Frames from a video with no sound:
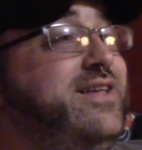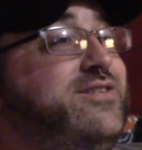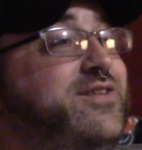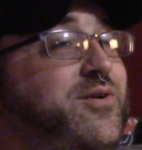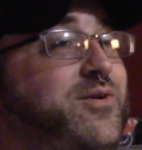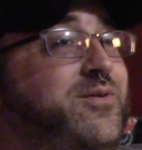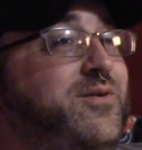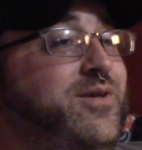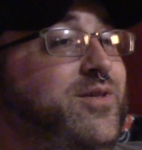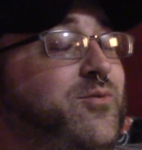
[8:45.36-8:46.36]
So
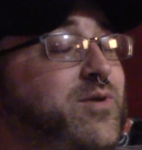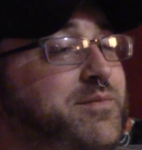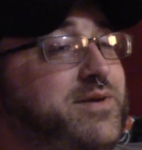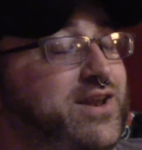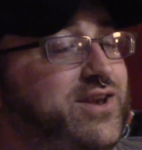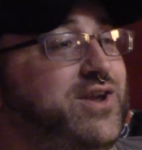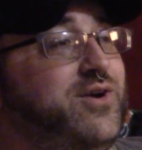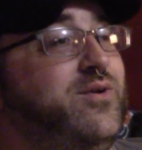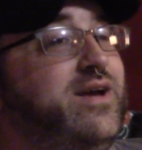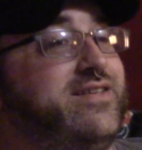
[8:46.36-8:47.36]
what I'm going to
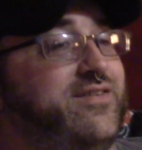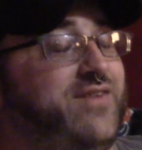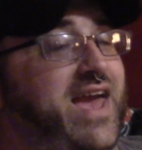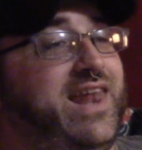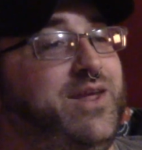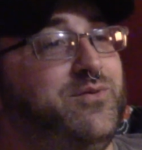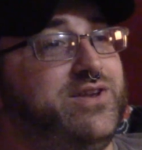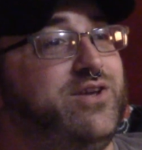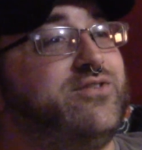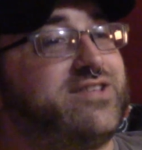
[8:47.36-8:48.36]
do is if anyone
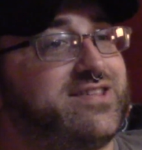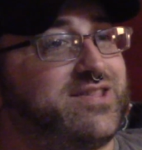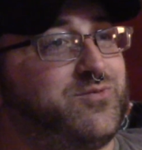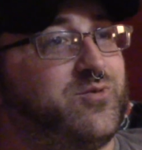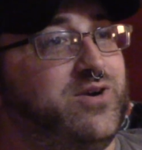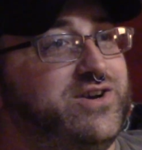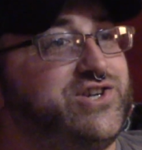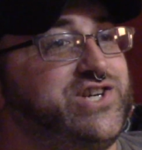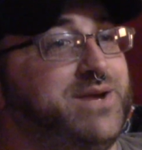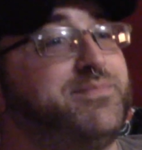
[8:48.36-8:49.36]
uses the word
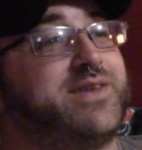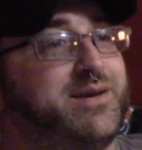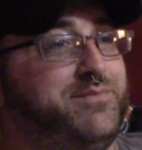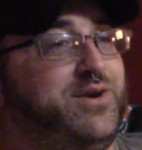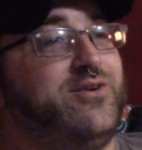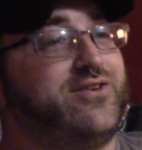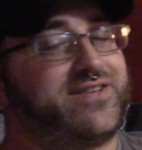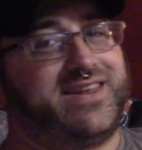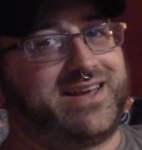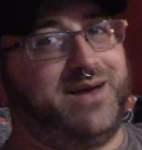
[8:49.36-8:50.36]
ship, the computer's
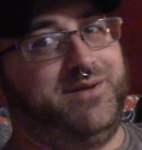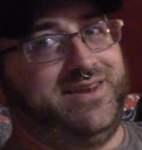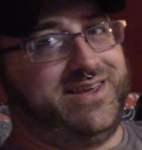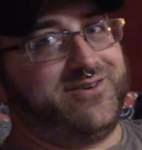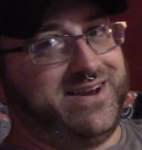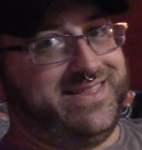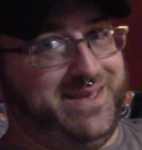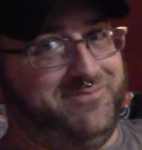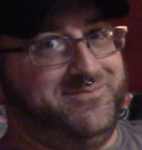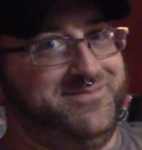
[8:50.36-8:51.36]
going to come on and greet
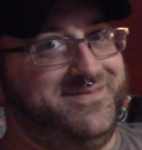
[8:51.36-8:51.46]
them.